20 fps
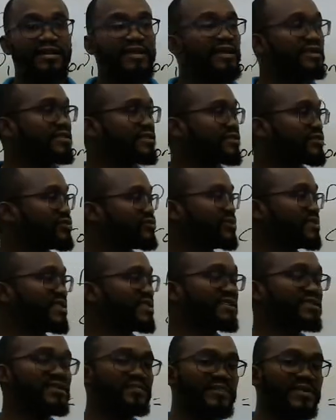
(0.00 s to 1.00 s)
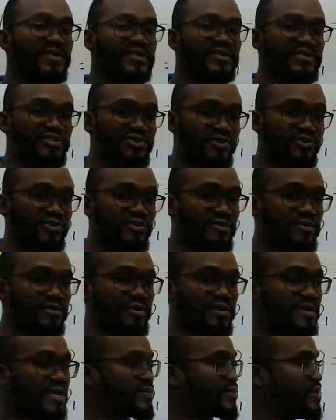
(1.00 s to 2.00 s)
So just to be sure
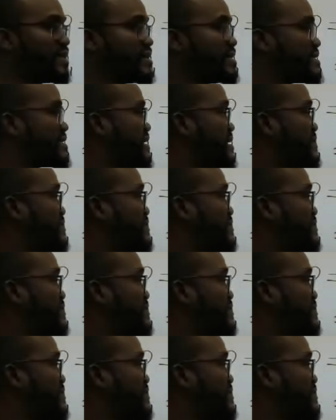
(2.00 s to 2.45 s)
that we're on the same